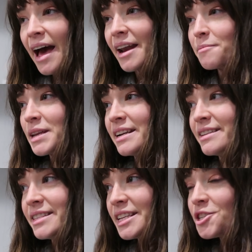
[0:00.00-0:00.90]
and I'm gonna
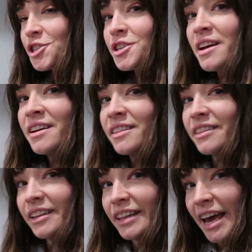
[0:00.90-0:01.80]
ditch
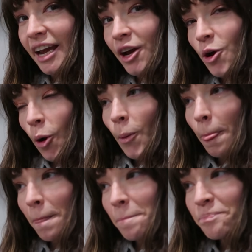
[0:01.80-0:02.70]
the like
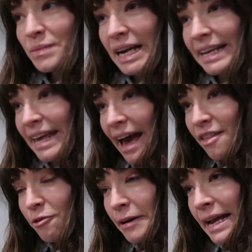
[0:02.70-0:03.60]

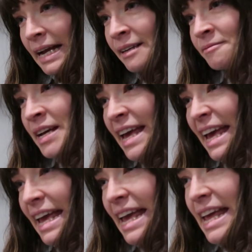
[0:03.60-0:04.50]
gathering
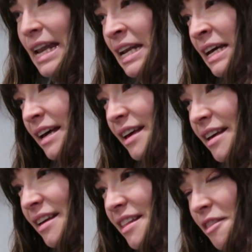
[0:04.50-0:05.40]
in
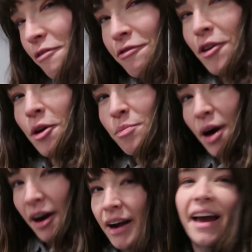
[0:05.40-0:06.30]
the front
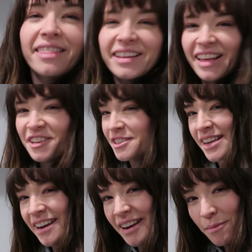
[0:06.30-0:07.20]
part. I think that
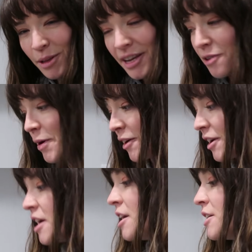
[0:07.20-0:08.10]
just ended up looking
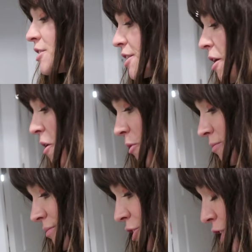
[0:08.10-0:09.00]
weird.
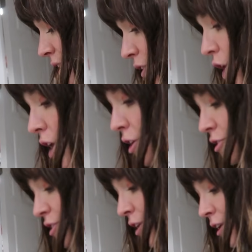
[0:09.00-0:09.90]
So just longer
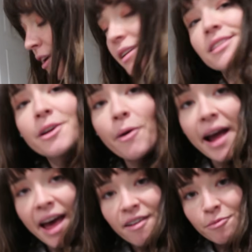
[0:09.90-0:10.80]
skirt so I
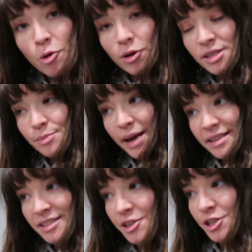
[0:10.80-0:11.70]
have more
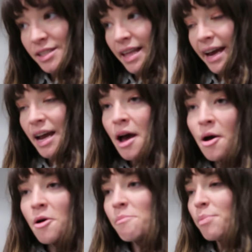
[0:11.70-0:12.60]
space to just like
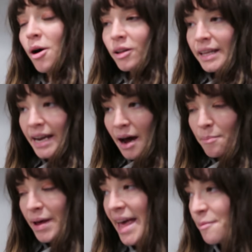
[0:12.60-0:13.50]
pull it
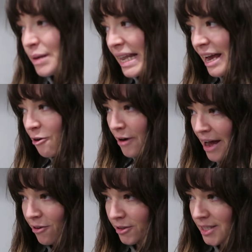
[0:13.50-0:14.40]
up and play
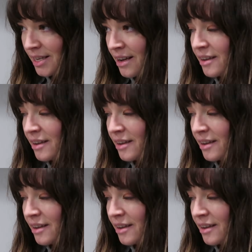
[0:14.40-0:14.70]
around